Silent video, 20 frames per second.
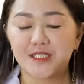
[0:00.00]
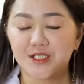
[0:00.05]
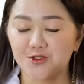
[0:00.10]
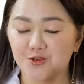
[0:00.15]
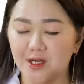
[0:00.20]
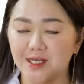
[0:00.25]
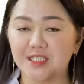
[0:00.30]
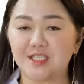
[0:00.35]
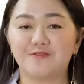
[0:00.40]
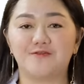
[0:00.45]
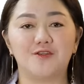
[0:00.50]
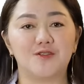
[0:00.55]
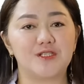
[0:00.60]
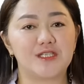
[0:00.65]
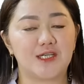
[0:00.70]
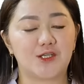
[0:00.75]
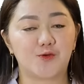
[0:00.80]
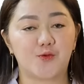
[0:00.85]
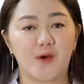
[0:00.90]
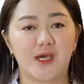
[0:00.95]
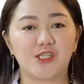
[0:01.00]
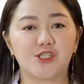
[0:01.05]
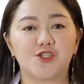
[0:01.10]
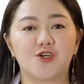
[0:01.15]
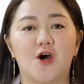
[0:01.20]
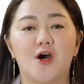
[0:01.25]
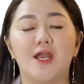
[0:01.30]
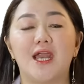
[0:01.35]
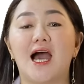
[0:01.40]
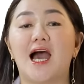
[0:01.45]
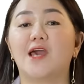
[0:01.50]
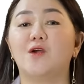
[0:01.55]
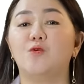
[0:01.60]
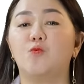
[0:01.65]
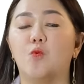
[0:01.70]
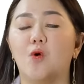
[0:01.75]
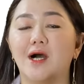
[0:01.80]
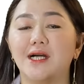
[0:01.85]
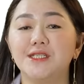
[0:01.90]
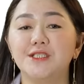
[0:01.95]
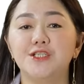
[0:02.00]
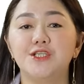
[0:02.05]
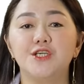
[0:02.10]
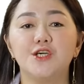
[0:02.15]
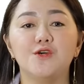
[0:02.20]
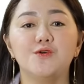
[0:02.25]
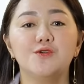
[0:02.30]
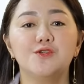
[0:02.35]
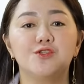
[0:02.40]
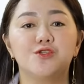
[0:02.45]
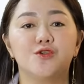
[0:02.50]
stressful situation, I want you